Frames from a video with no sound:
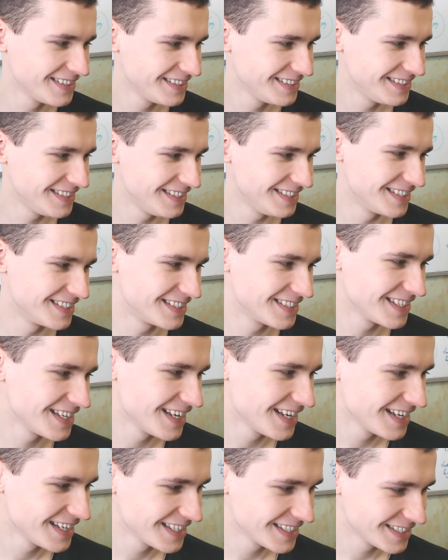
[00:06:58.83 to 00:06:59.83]
Jesus,
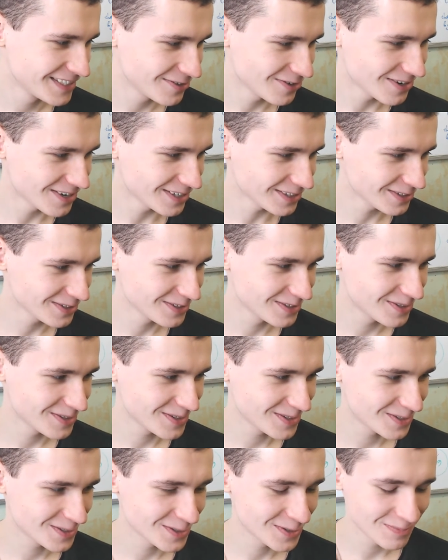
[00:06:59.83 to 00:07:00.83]
so hard to,
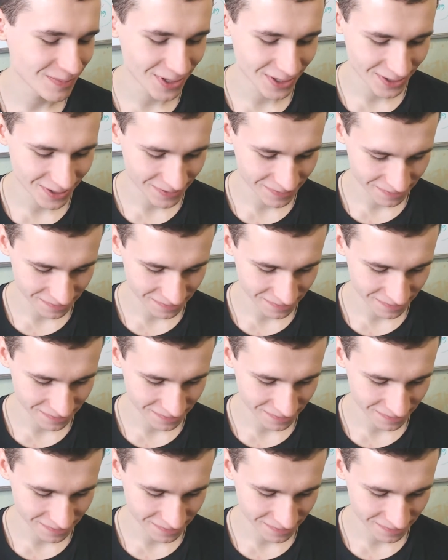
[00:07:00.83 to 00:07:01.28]
to speak.